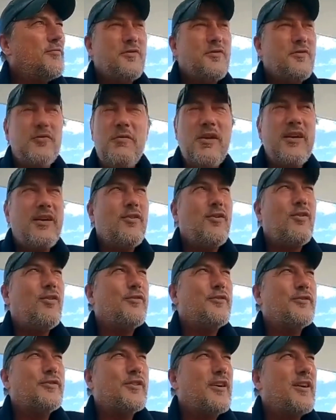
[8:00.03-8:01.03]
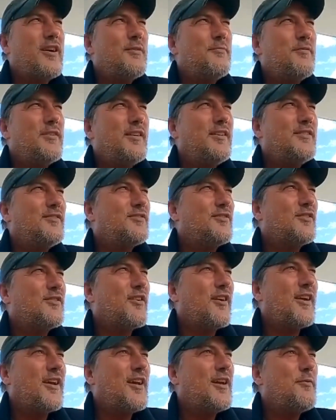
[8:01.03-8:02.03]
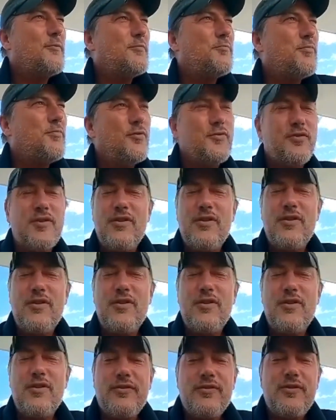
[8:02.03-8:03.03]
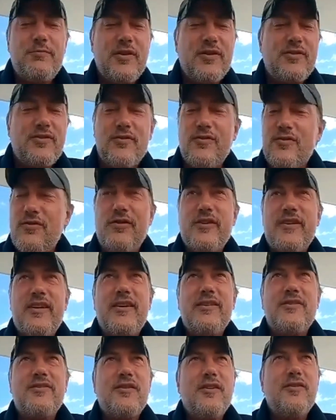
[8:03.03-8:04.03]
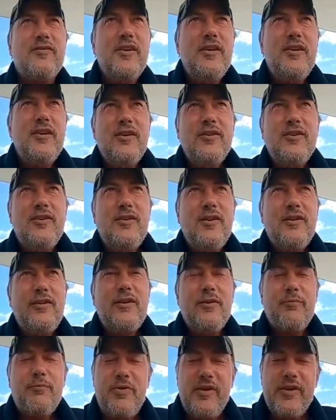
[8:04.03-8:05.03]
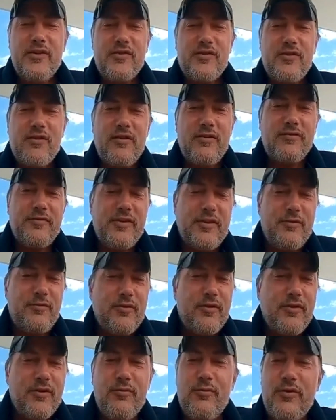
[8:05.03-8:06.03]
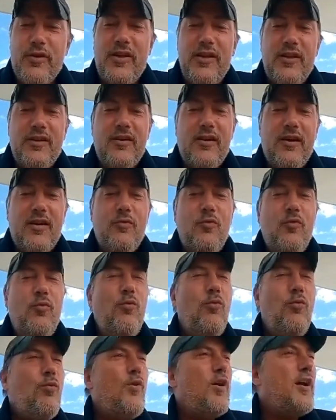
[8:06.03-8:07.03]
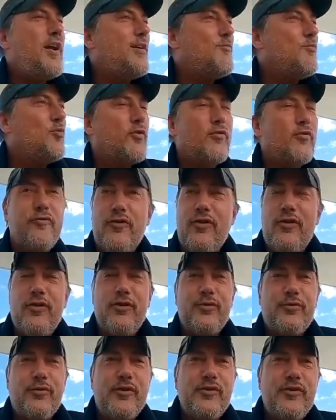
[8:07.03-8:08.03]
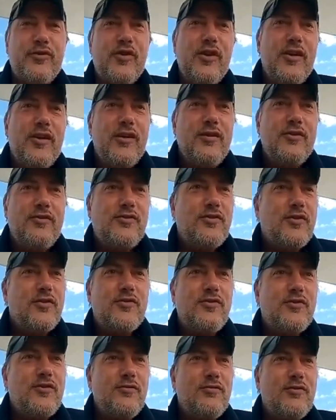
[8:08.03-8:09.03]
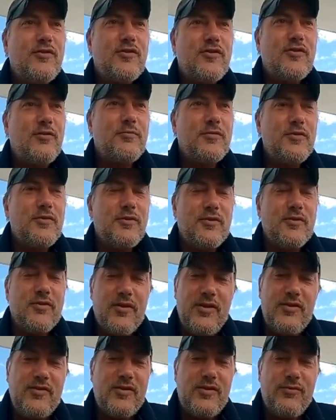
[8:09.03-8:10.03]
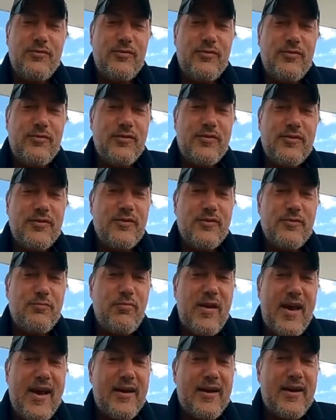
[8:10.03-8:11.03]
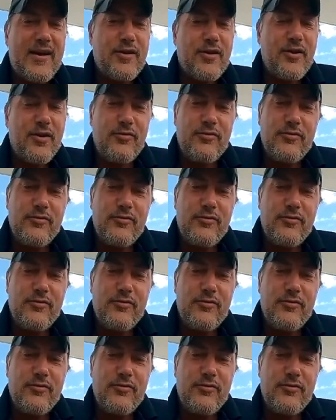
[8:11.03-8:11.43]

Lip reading: spending all their time on Instagram and posting all these pictures and all that kind of stuff. You know how pissed off they were when he got way more followers just doing something crazy with his backhoe.